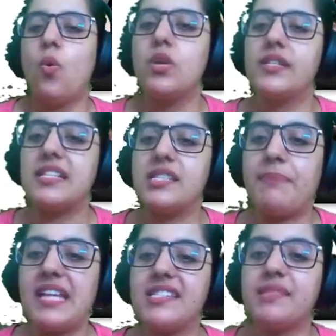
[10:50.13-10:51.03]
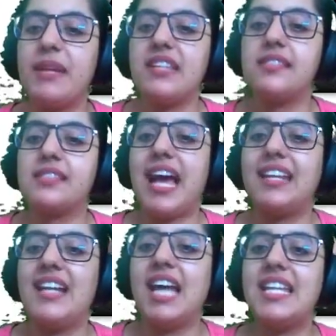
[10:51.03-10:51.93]
Suspense means an
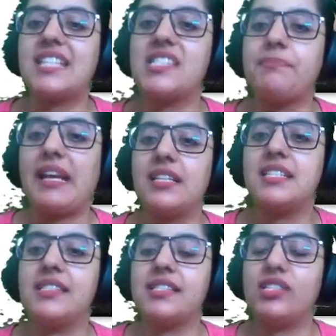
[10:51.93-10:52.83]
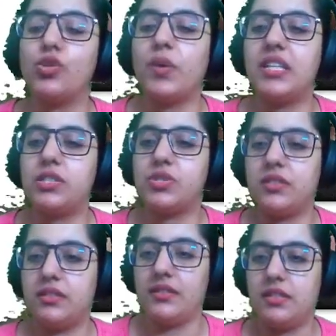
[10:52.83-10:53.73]
unexpected situation.
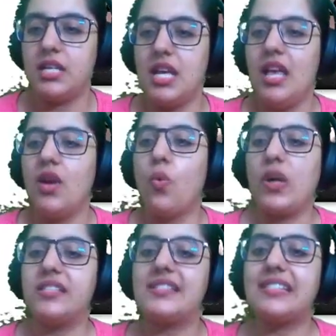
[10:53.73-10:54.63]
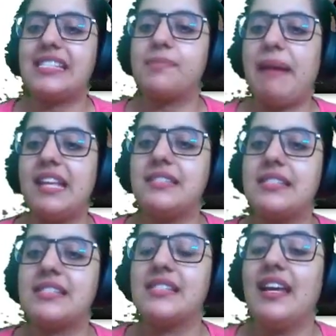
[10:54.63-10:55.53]
What is
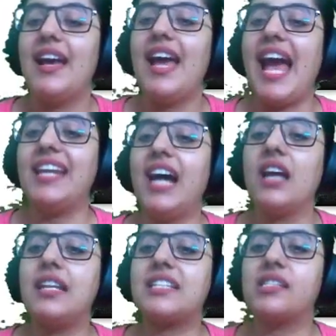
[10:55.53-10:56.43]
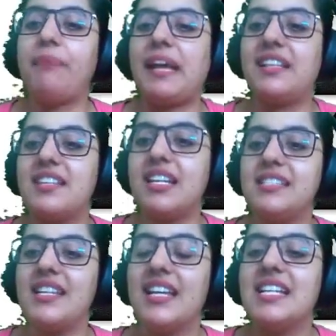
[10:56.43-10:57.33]
suspense? An unexpected
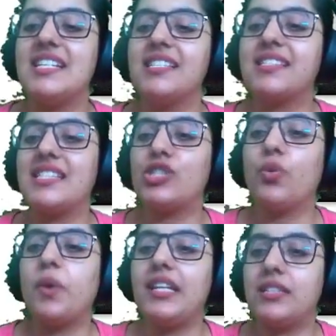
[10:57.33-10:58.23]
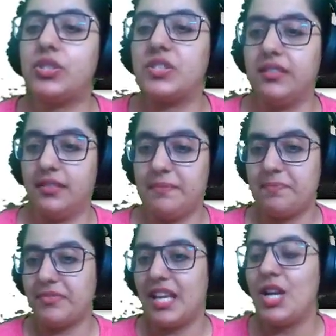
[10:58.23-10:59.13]
situation.
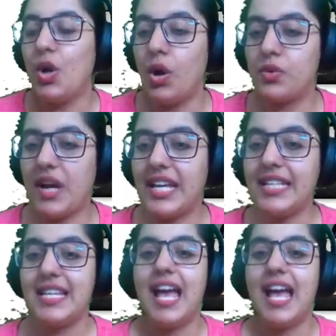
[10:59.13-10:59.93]
All right?